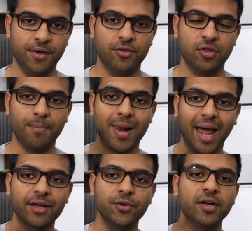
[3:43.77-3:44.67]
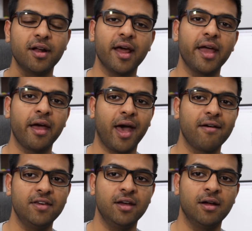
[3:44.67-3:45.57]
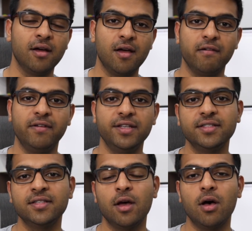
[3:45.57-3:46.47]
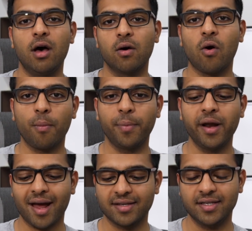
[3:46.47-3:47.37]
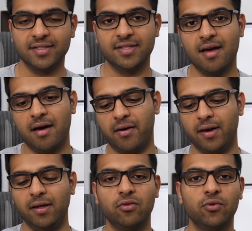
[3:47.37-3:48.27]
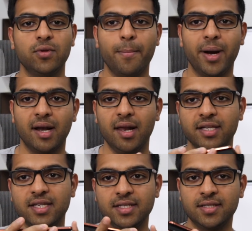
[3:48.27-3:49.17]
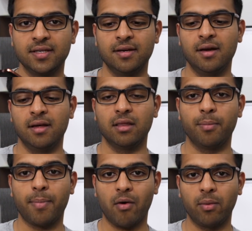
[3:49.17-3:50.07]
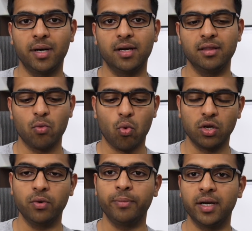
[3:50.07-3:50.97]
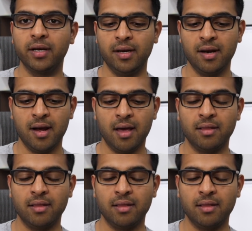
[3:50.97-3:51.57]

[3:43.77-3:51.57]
So the black unit that I have here features copper accents running through the metal edges, the power button, the volume button,